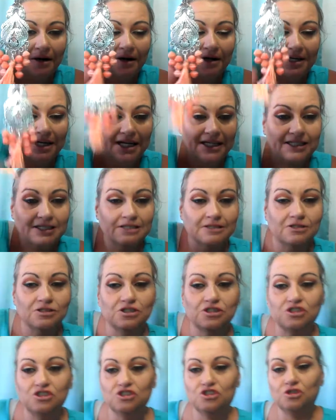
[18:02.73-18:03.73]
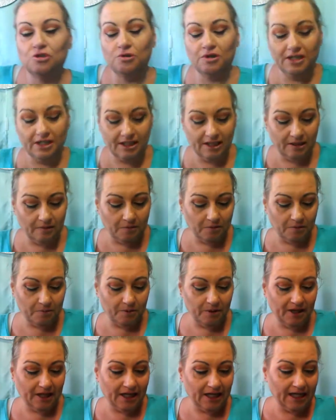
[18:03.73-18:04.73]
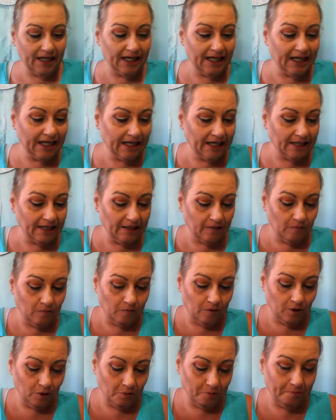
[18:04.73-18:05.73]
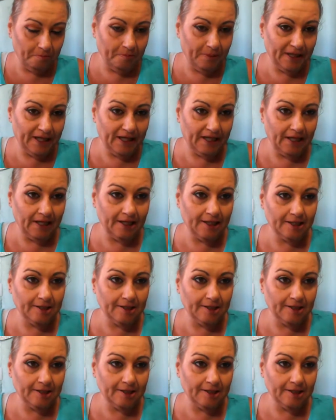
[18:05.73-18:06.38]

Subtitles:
next jewelry thing we're bringing in will be,